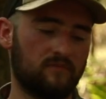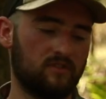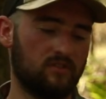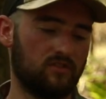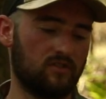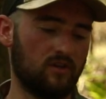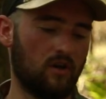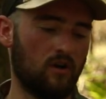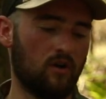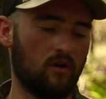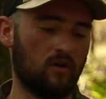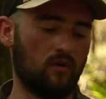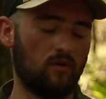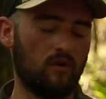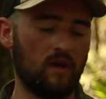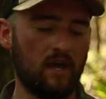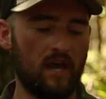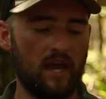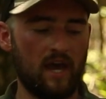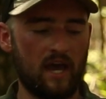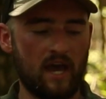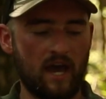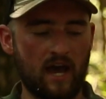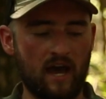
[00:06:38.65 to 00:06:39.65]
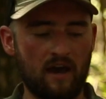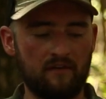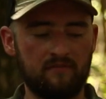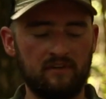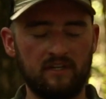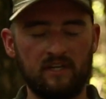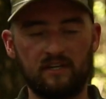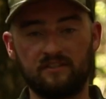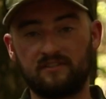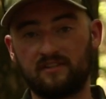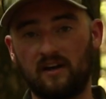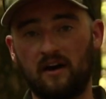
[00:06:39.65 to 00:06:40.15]
So
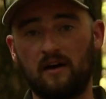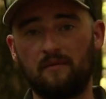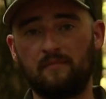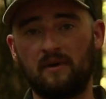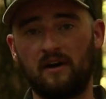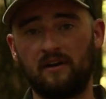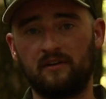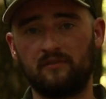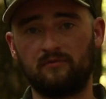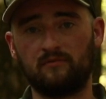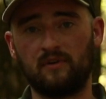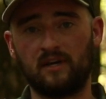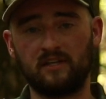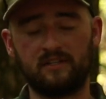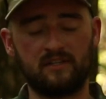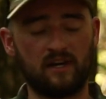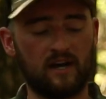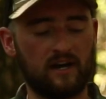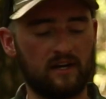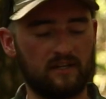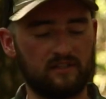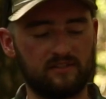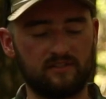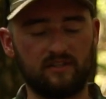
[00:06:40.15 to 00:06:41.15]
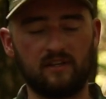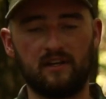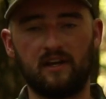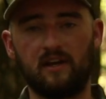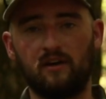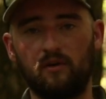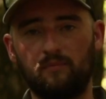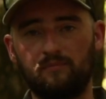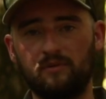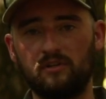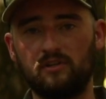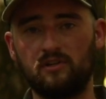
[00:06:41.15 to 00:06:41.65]
having a top-mounted red dot is going to
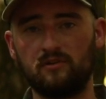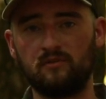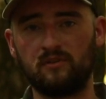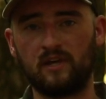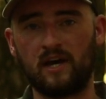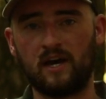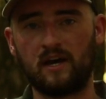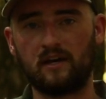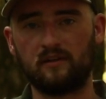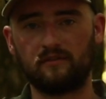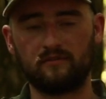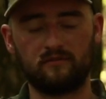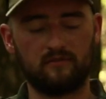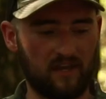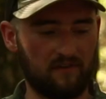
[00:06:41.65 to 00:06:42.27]
help you do that.